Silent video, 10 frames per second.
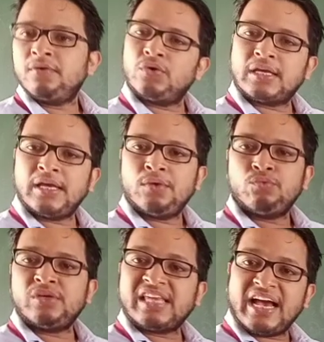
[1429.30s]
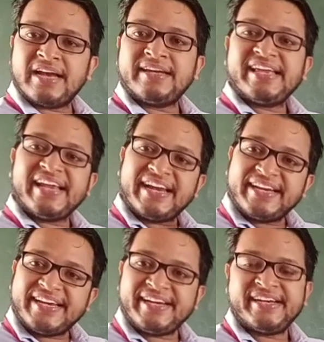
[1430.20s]
okay, we can
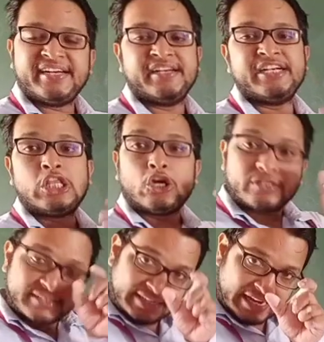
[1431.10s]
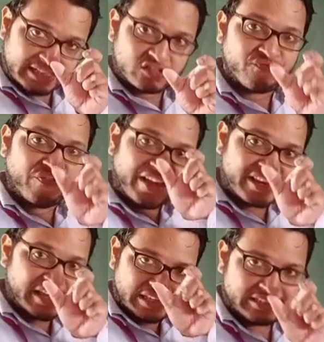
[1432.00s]
edit the text
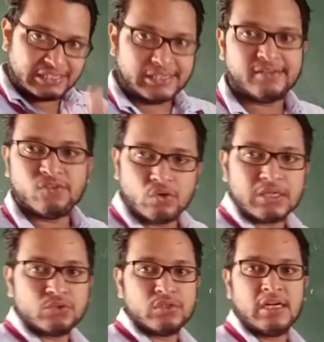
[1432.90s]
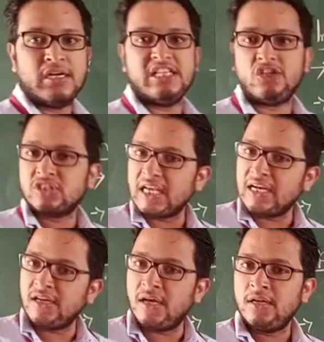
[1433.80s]
very easily. Okay, student, in the
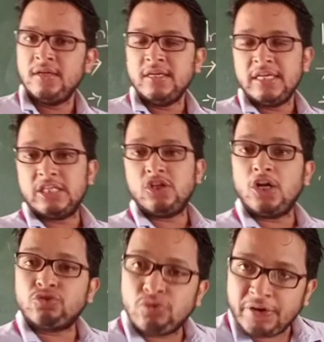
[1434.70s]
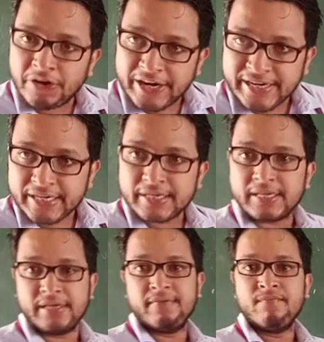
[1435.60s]
scanner it is also
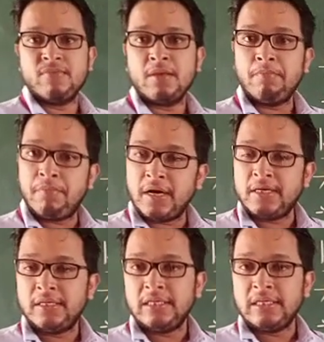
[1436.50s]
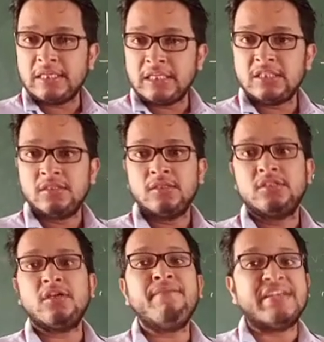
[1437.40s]
editing, but it is
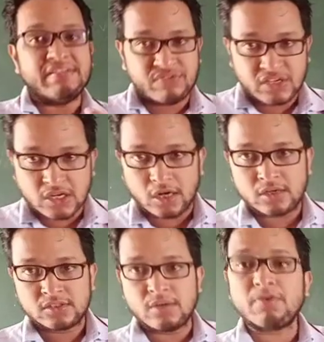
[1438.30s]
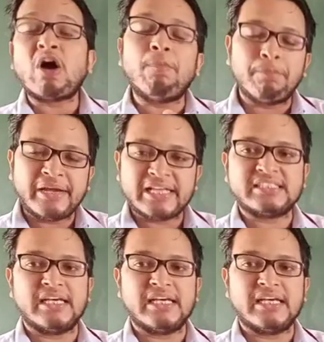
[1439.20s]
some difficult, some complex